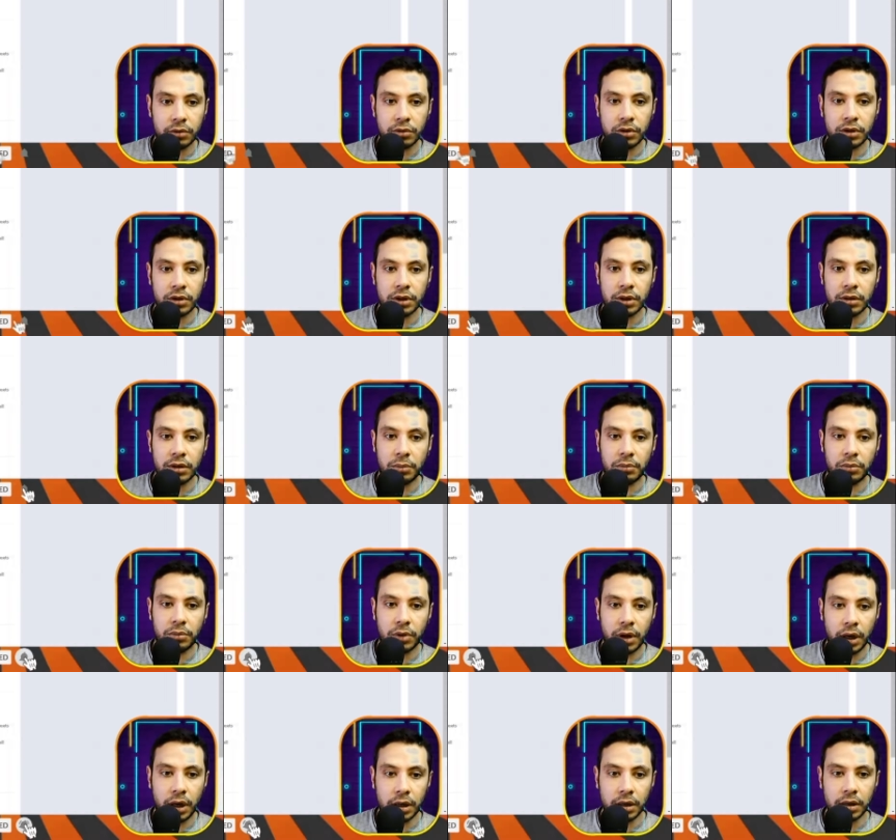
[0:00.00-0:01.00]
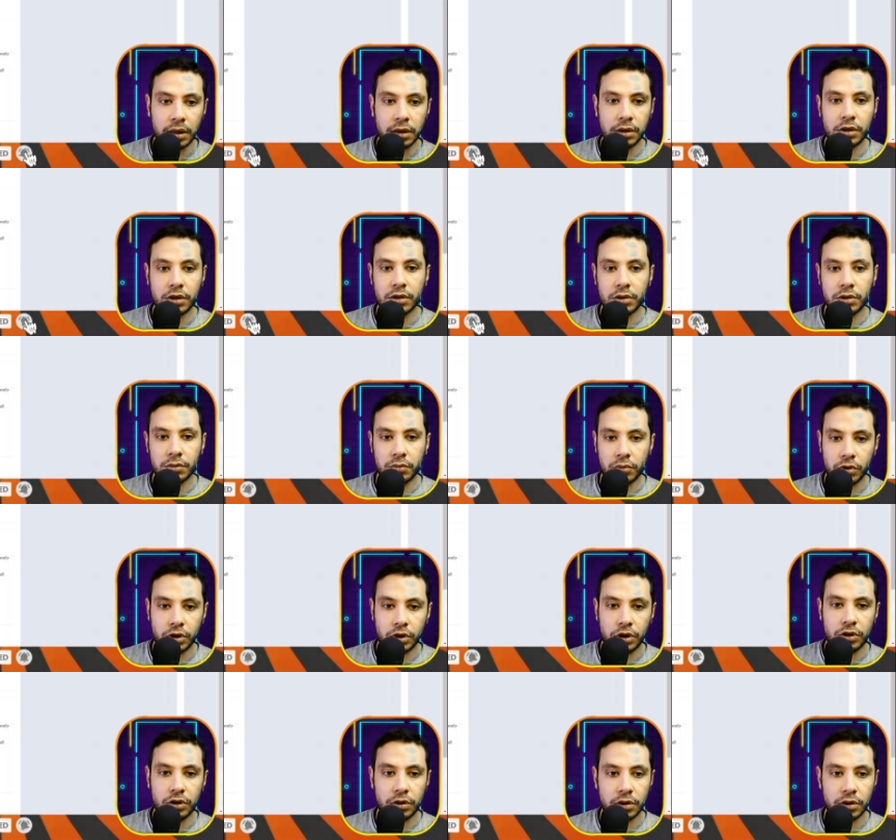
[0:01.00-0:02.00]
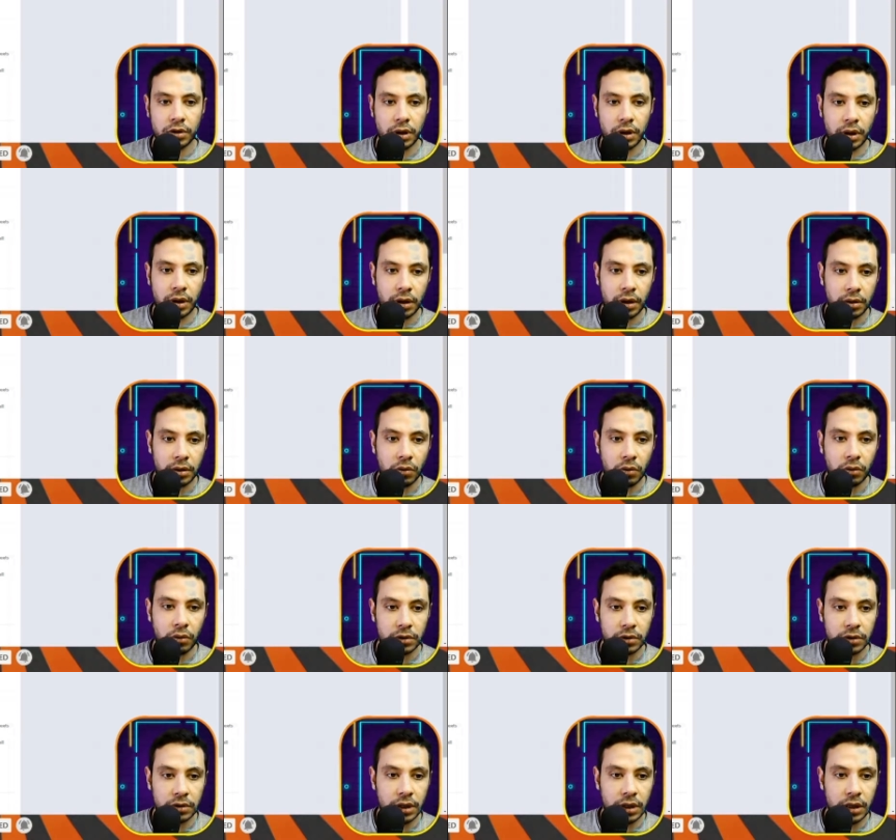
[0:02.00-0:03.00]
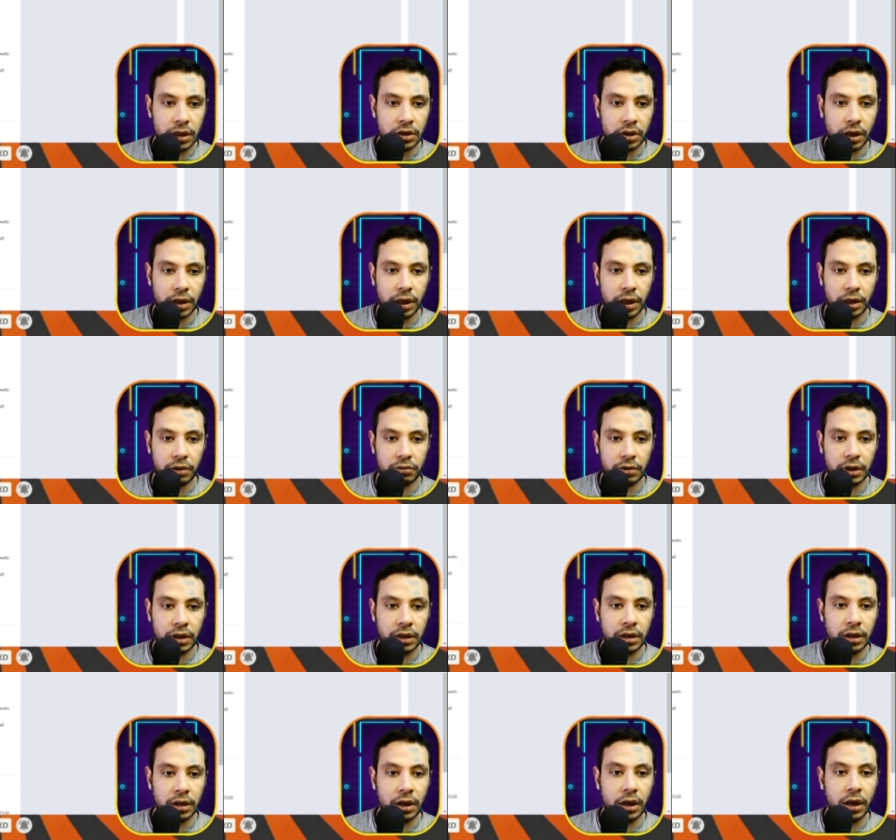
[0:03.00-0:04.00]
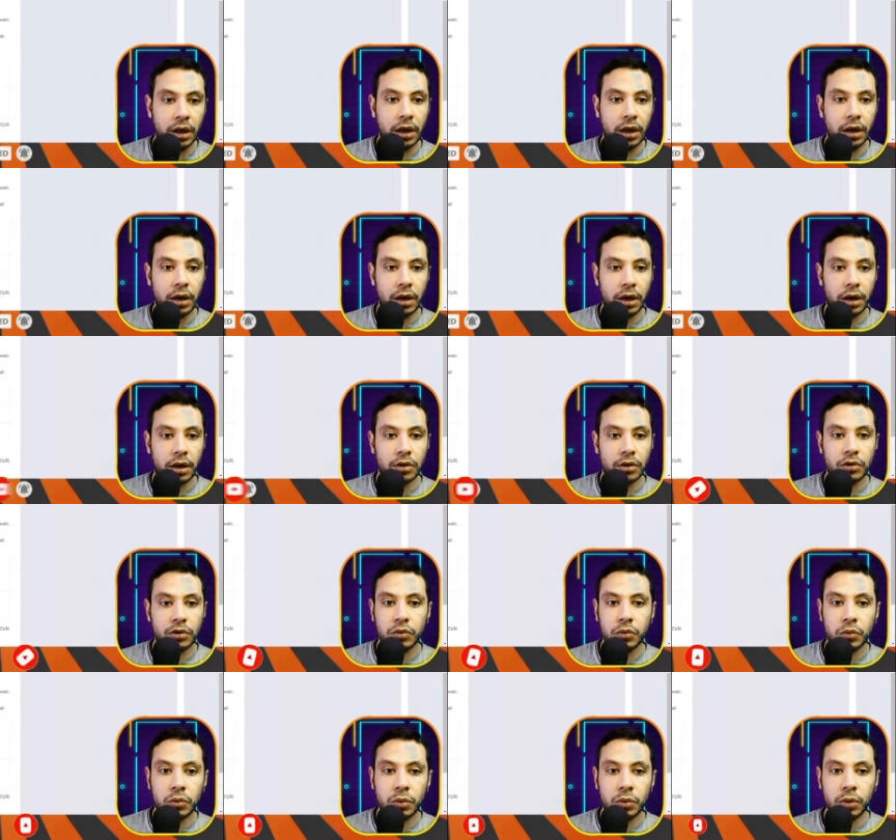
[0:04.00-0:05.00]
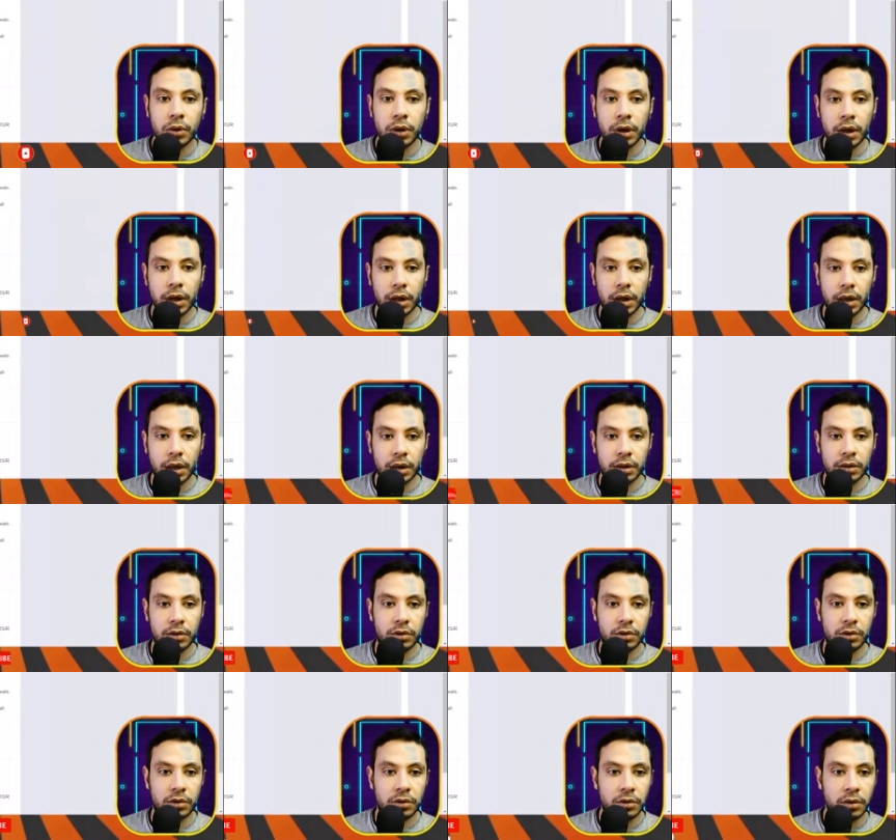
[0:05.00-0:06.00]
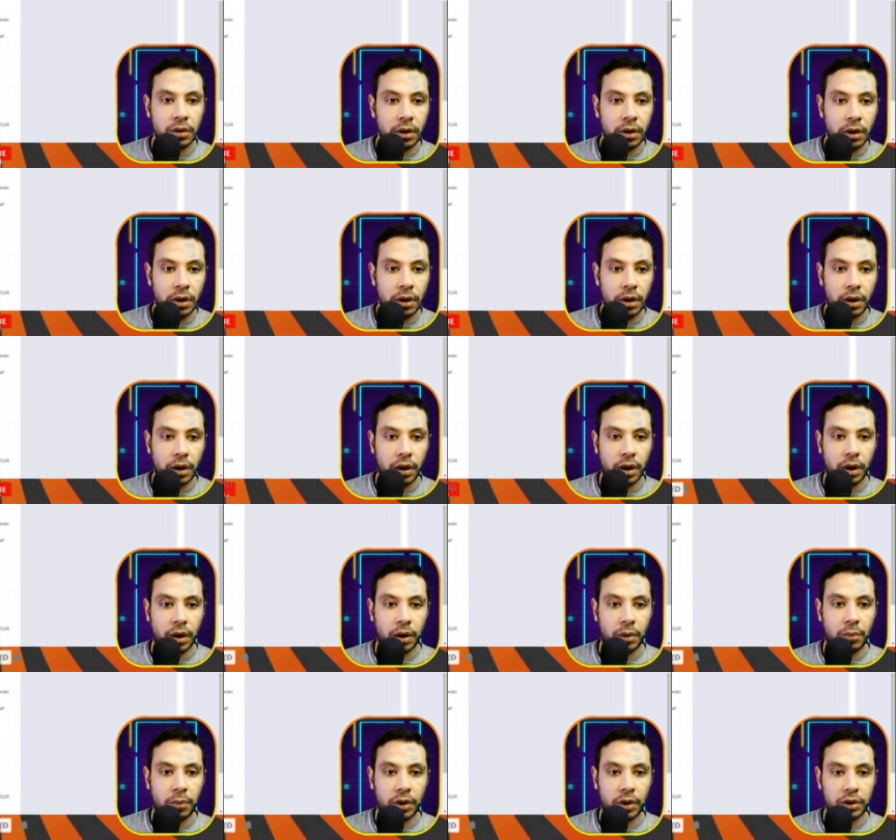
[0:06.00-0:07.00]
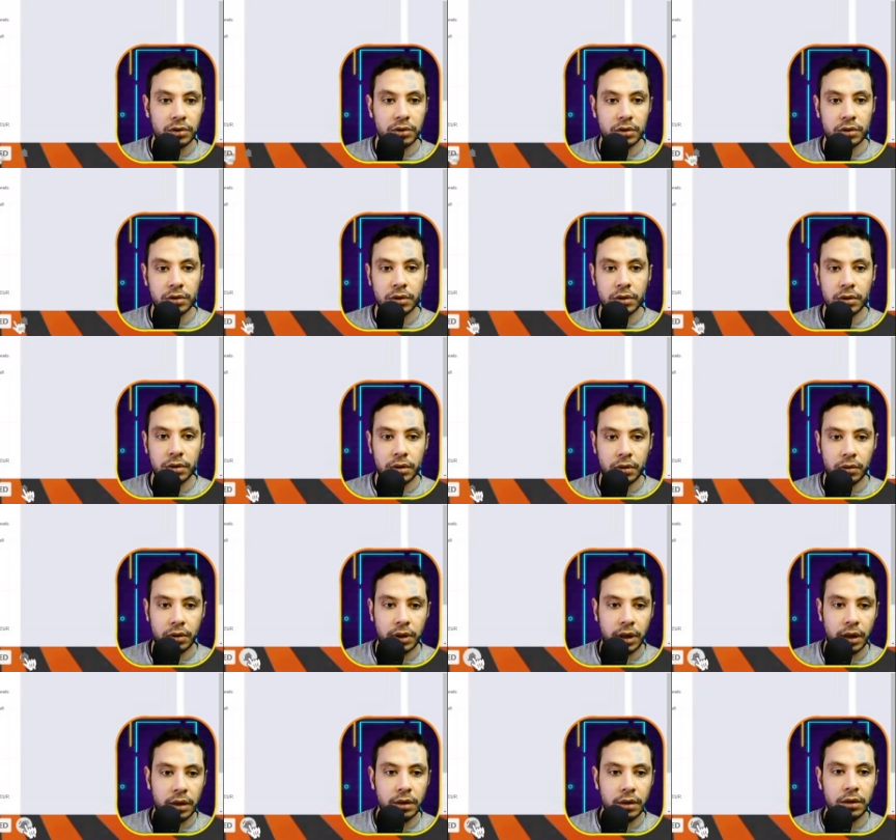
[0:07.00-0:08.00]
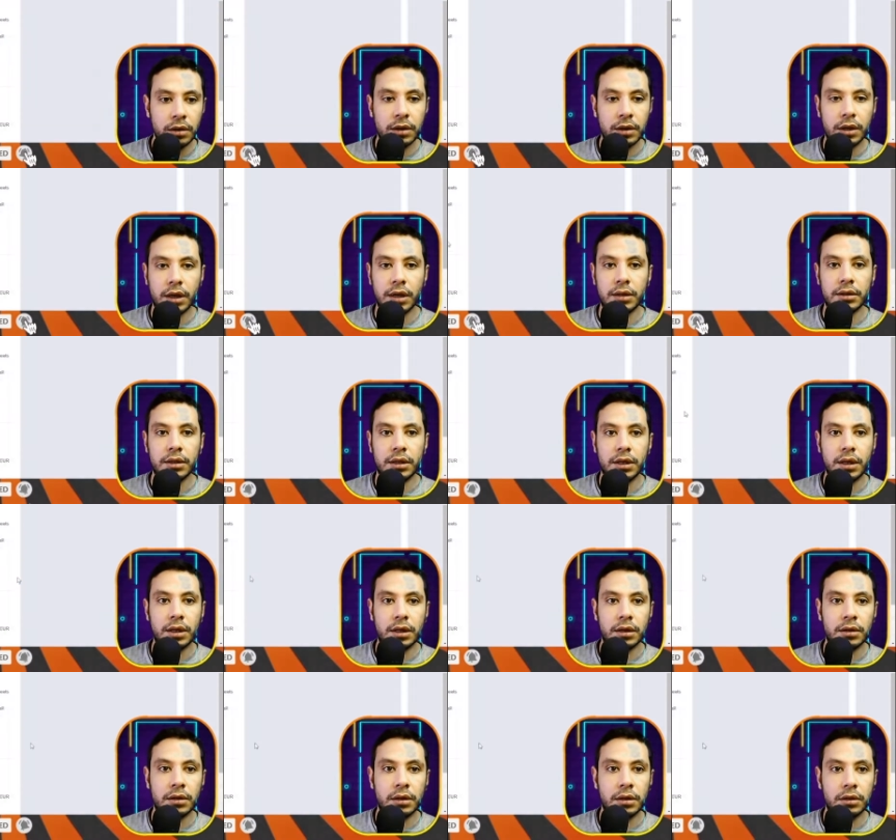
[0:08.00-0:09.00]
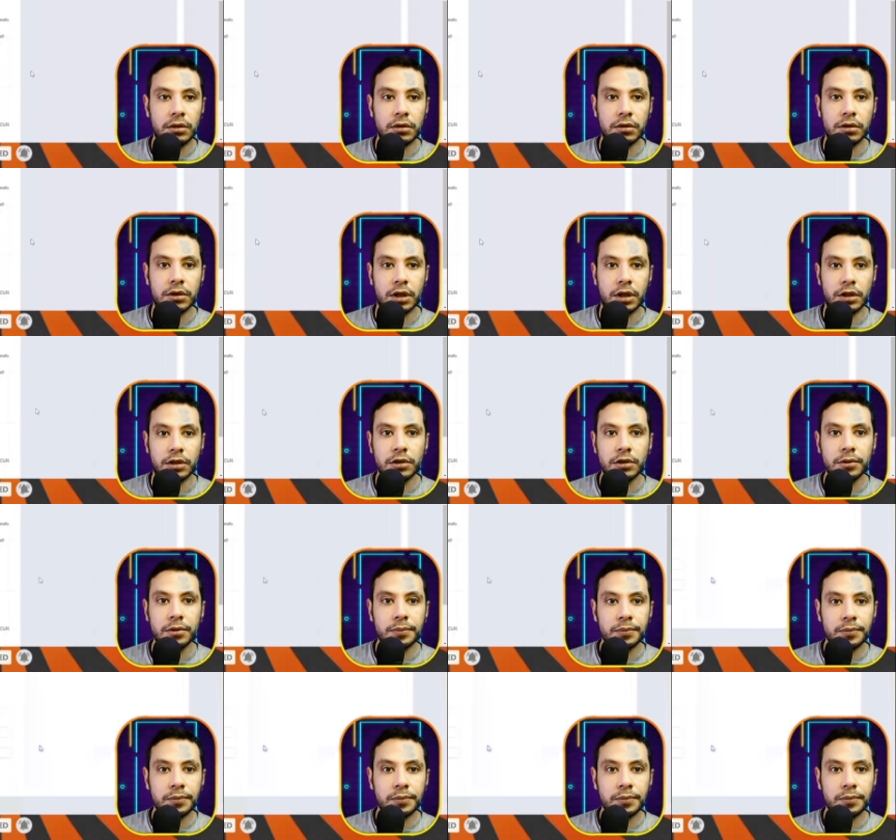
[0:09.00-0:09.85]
received the price, procedures, and all these things. I agree to enter partner. Okay, and then click continue,